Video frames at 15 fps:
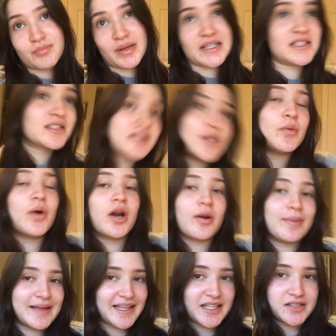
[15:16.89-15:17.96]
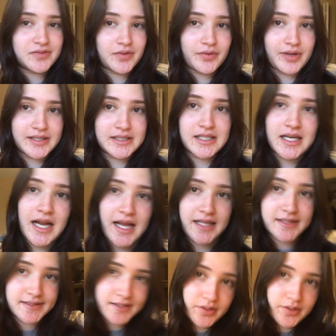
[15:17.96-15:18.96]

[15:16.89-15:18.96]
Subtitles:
basically what our plan is for the rest of the night.